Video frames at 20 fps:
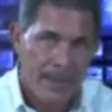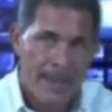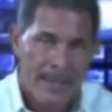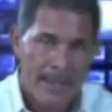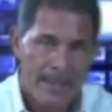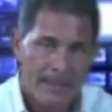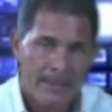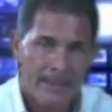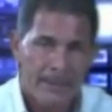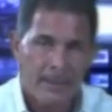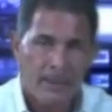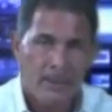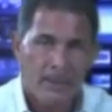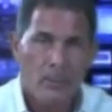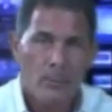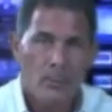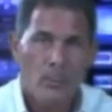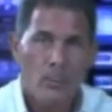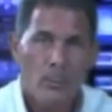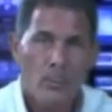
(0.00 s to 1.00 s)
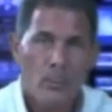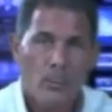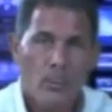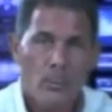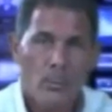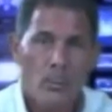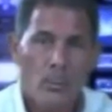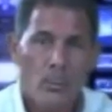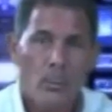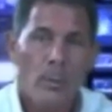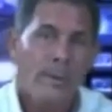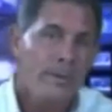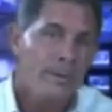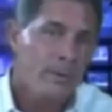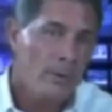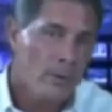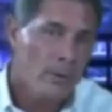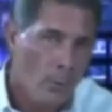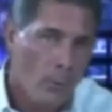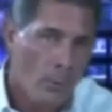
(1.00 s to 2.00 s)
And
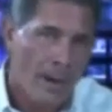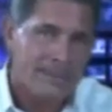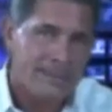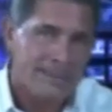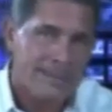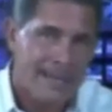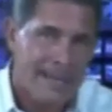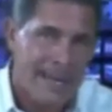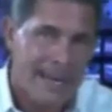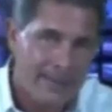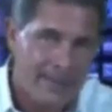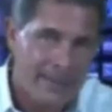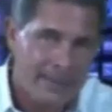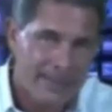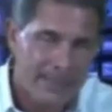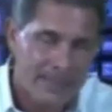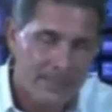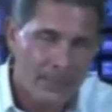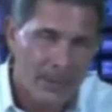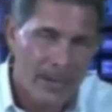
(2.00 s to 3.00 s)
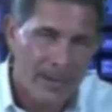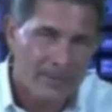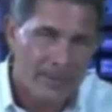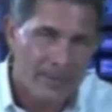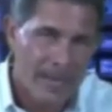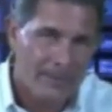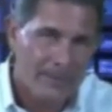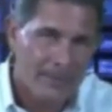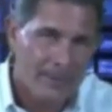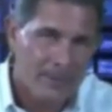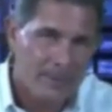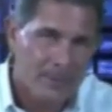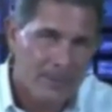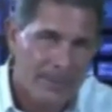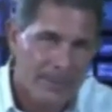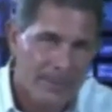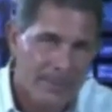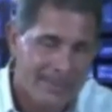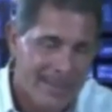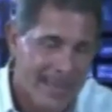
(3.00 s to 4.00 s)
when you watch that ABC primetime news
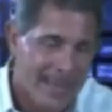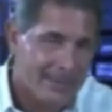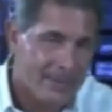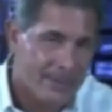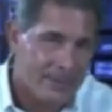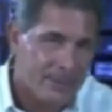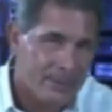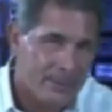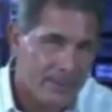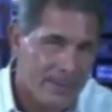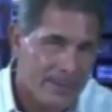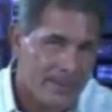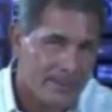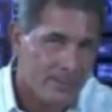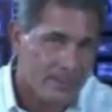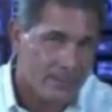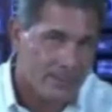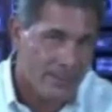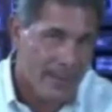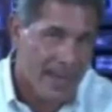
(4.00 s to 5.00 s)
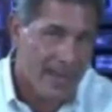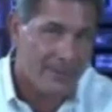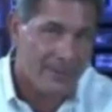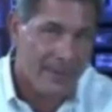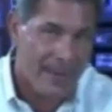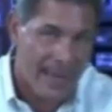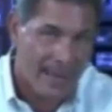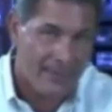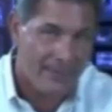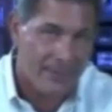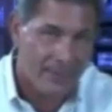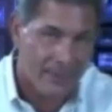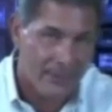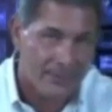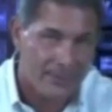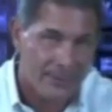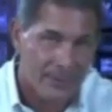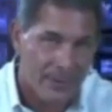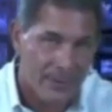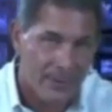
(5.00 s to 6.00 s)
piece, that news piece was five and a half
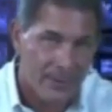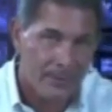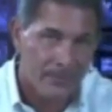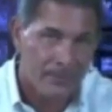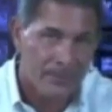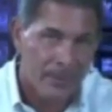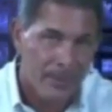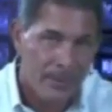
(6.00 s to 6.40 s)
years ago.